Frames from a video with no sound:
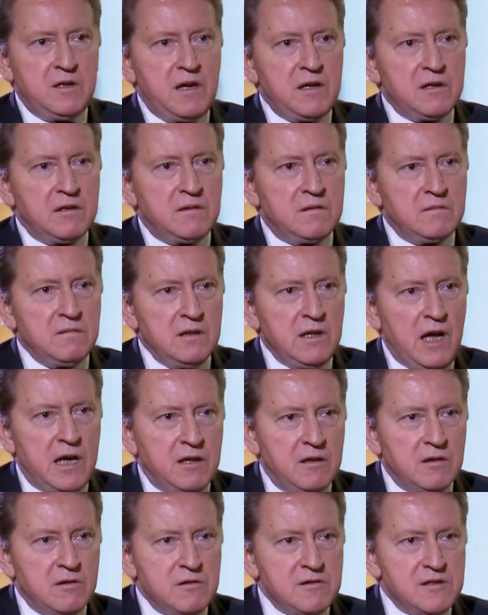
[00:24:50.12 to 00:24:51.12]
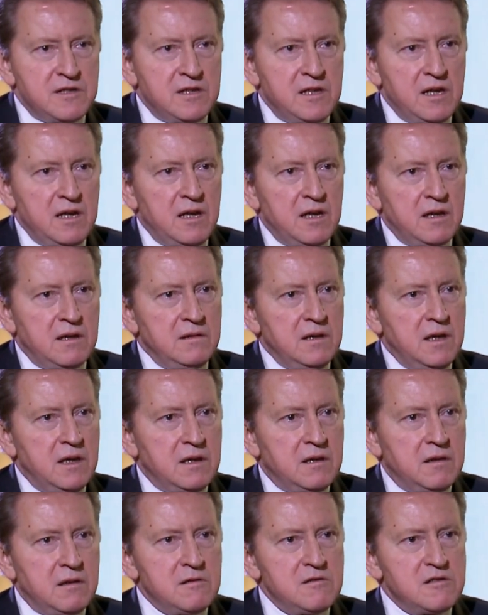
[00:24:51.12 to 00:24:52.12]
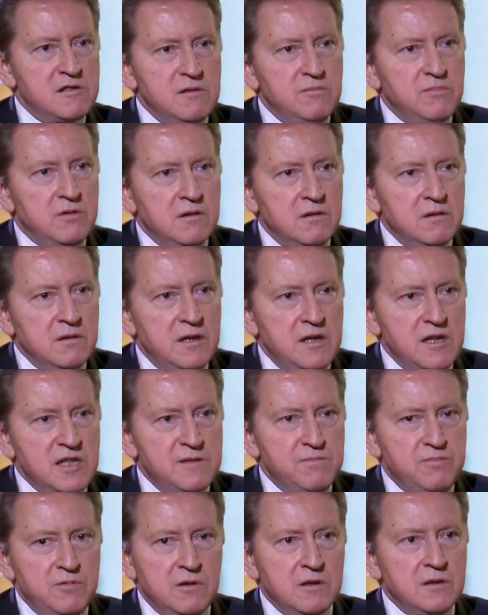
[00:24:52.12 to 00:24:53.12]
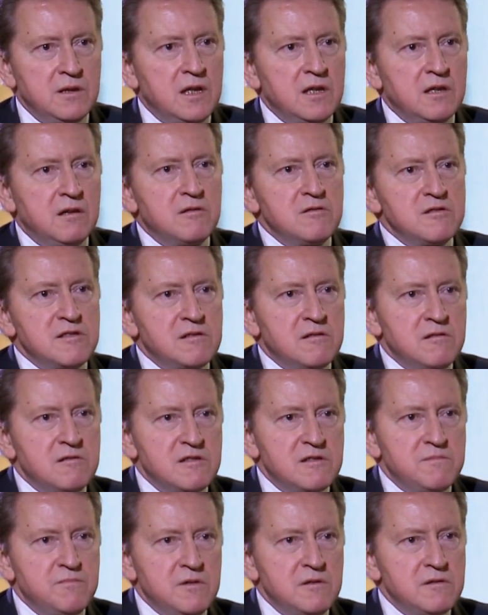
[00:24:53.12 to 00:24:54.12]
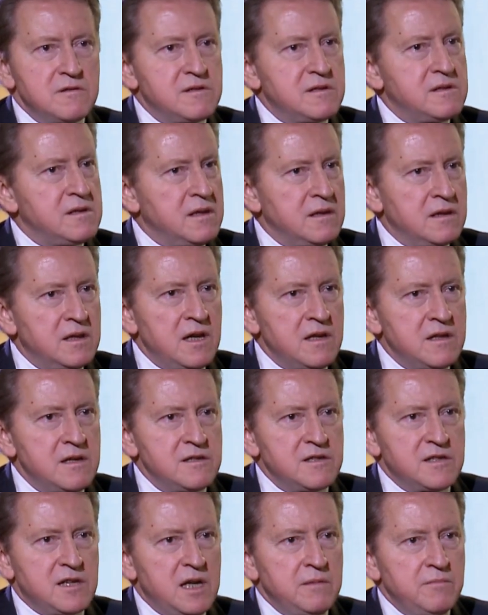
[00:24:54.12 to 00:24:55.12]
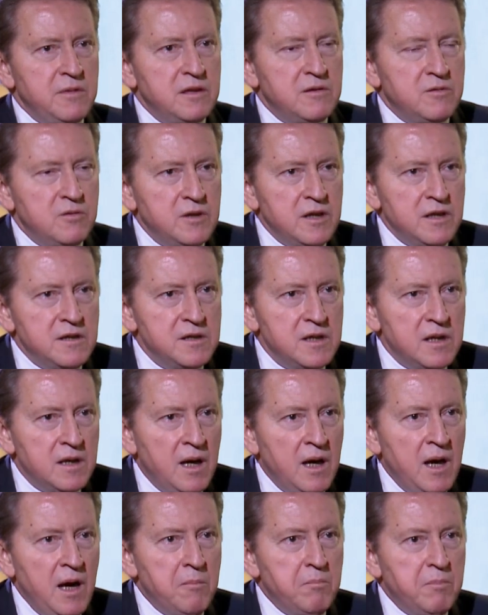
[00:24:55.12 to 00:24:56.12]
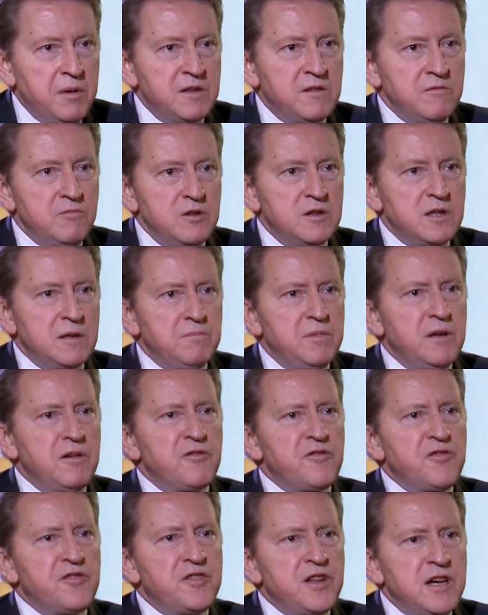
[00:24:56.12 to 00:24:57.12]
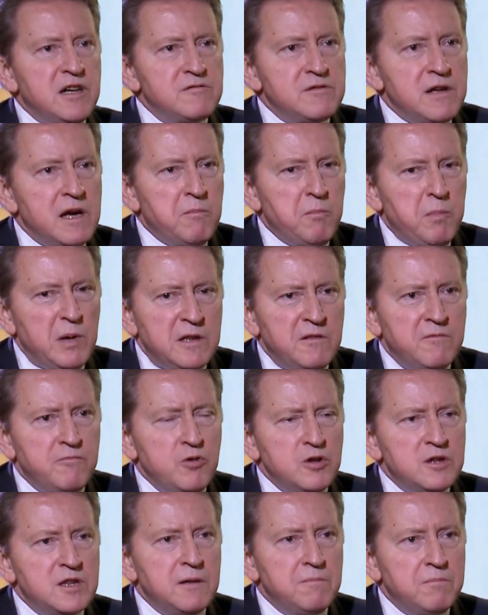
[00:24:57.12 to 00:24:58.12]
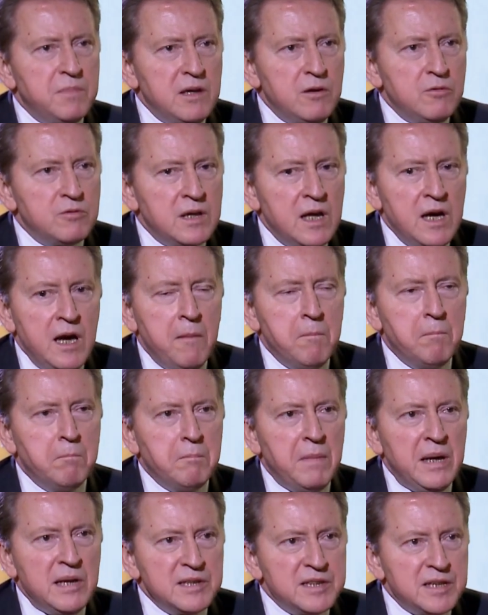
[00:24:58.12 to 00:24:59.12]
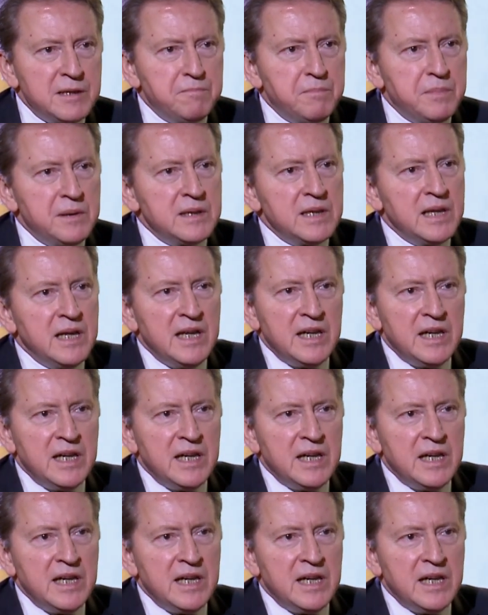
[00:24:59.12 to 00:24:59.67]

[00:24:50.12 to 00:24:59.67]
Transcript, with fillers: like, like Rostec, like Rosoboronexport, like Roscosmos, and others coming to India. But what about uh, but what about multiple